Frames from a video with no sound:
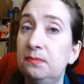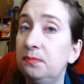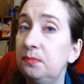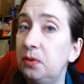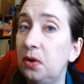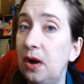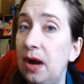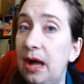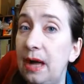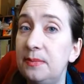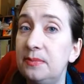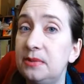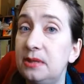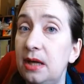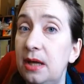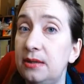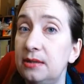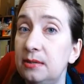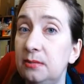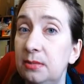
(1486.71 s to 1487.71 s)
perhaps
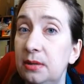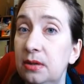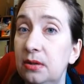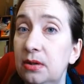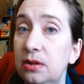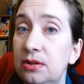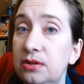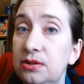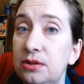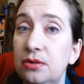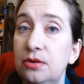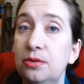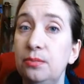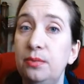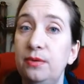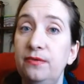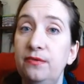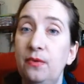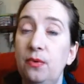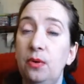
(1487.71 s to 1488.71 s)
hasn't been considered
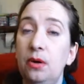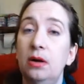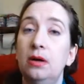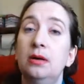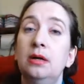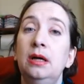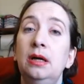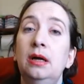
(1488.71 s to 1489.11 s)
before.